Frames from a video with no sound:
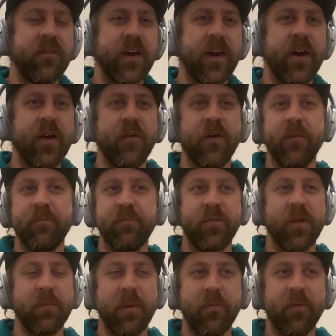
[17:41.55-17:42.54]
And I know
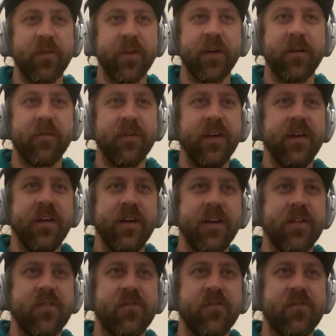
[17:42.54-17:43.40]
some people think it's